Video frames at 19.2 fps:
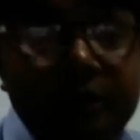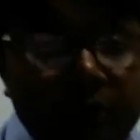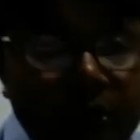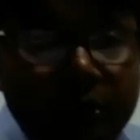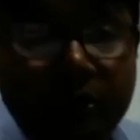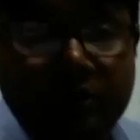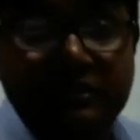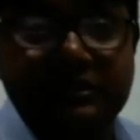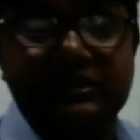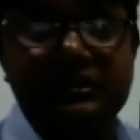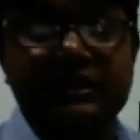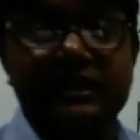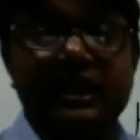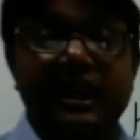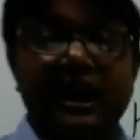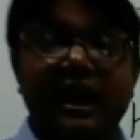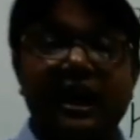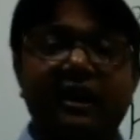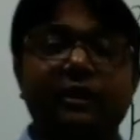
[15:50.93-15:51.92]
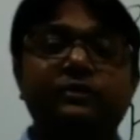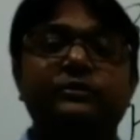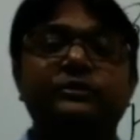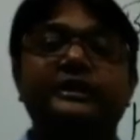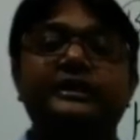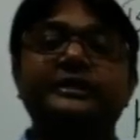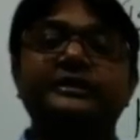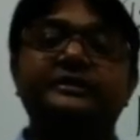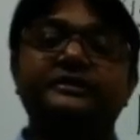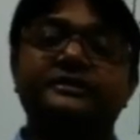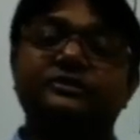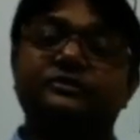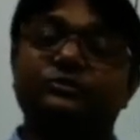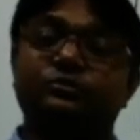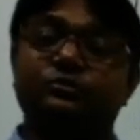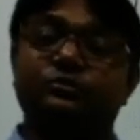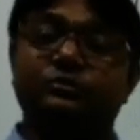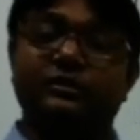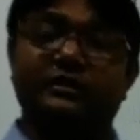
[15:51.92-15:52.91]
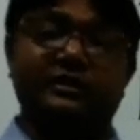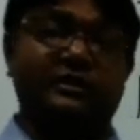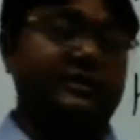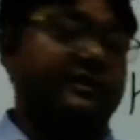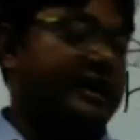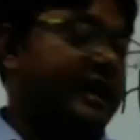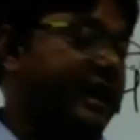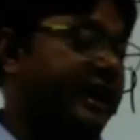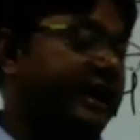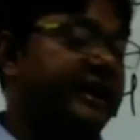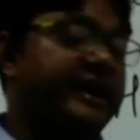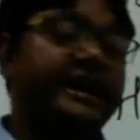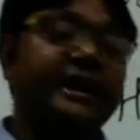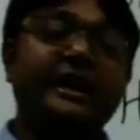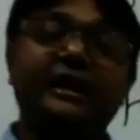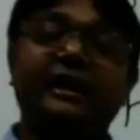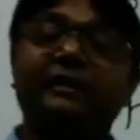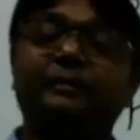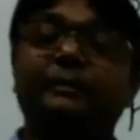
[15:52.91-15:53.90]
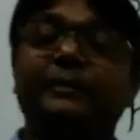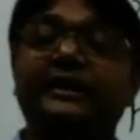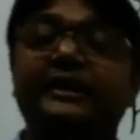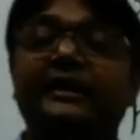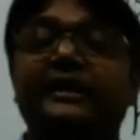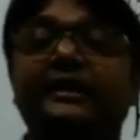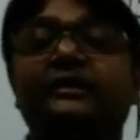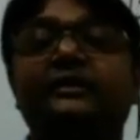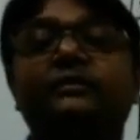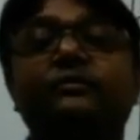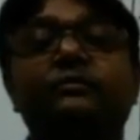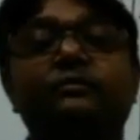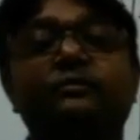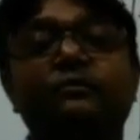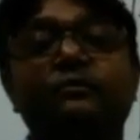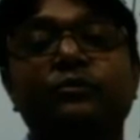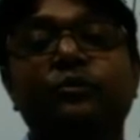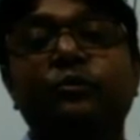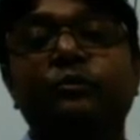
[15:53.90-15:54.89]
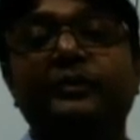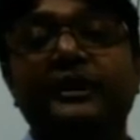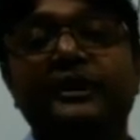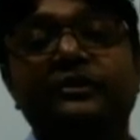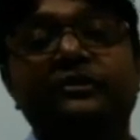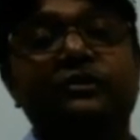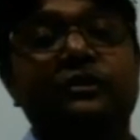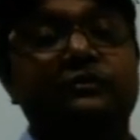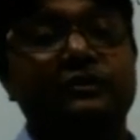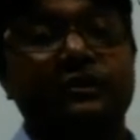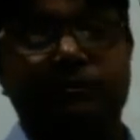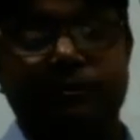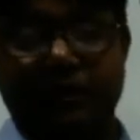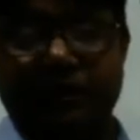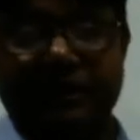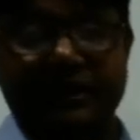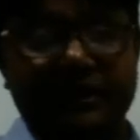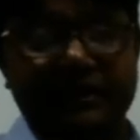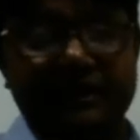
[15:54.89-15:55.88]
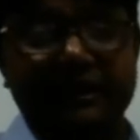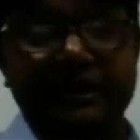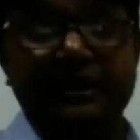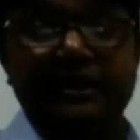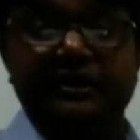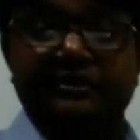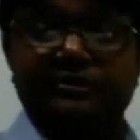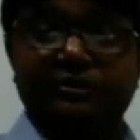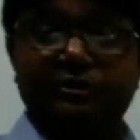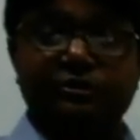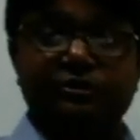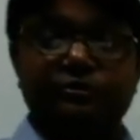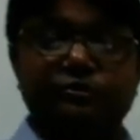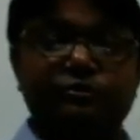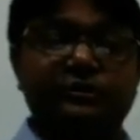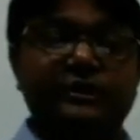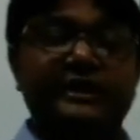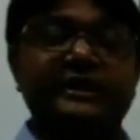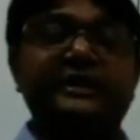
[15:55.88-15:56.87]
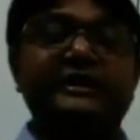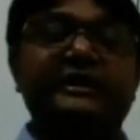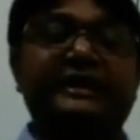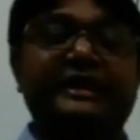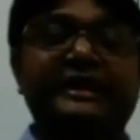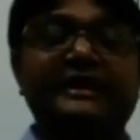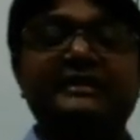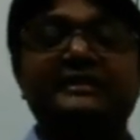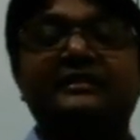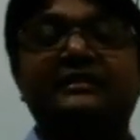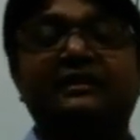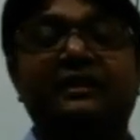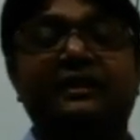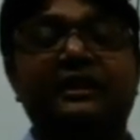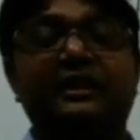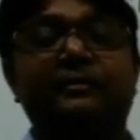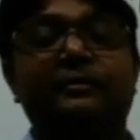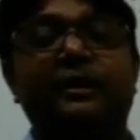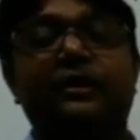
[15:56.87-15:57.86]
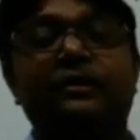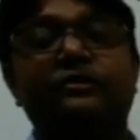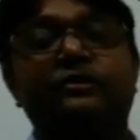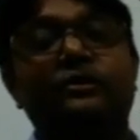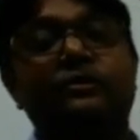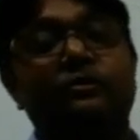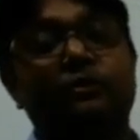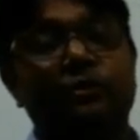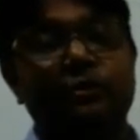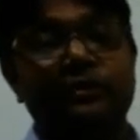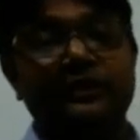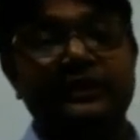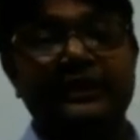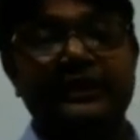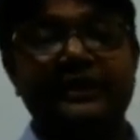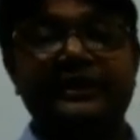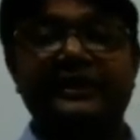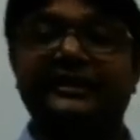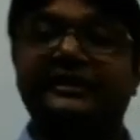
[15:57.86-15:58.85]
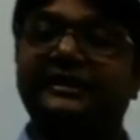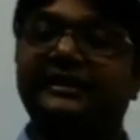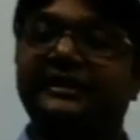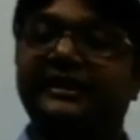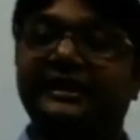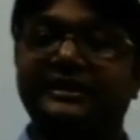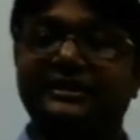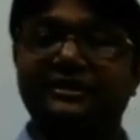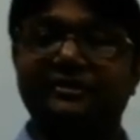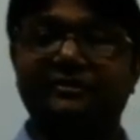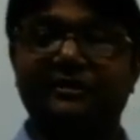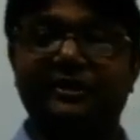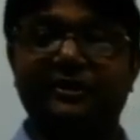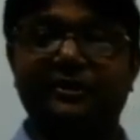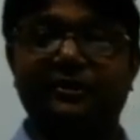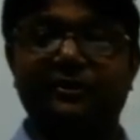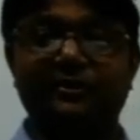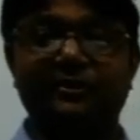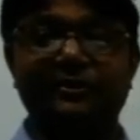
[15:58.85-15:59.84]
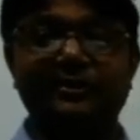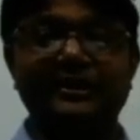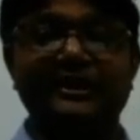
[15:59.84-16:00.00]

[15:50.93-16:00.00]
roles, how these are helping in movement of the body. So student, let's learn about the more thing in the next video.